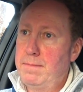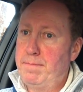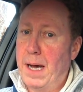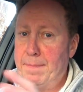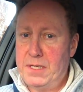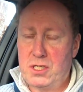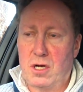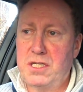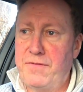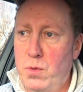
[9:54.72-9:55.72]

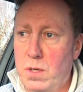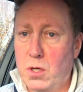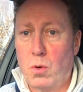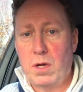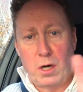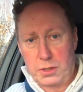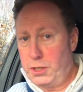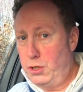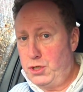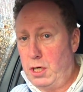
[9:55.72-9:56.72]
publicised, if you want to call it, on
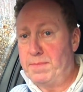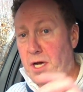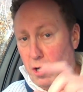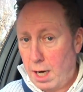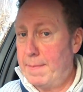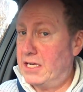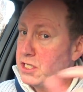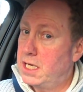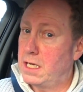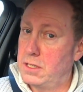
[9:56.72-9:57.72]
YouTube. So I'm
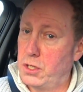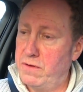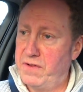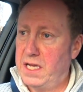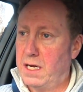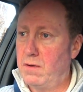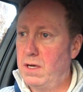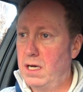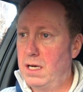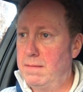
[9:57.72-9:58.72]
actually going to do a video.
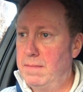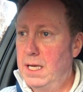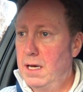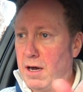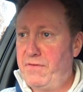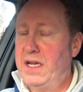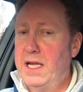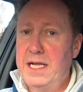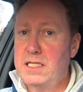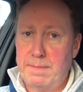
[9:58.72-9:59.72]
I think there
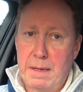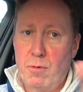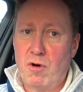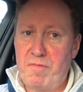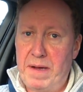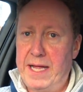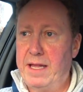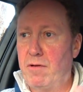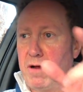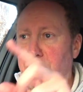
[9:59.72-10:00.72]
needs to be more of them out
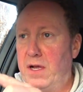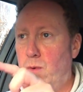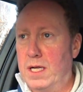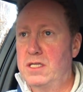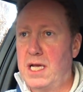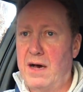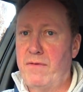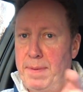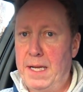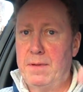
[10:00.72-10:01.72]
there, and I think once
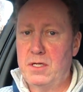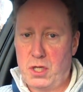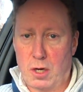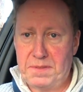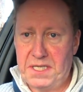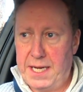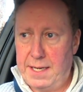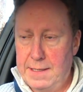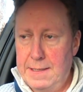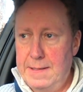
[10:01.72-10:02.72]
other people adopt it,
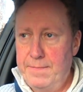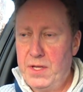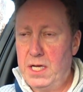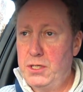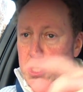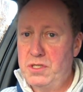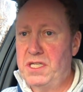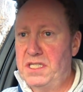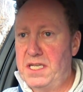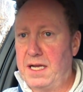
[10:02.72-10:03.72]
and use
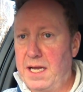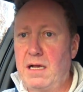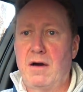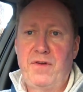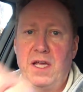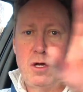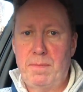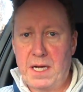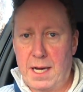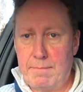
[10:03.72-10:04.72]
this technique, I think it'll
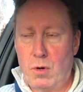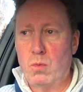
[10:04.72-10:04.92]
become more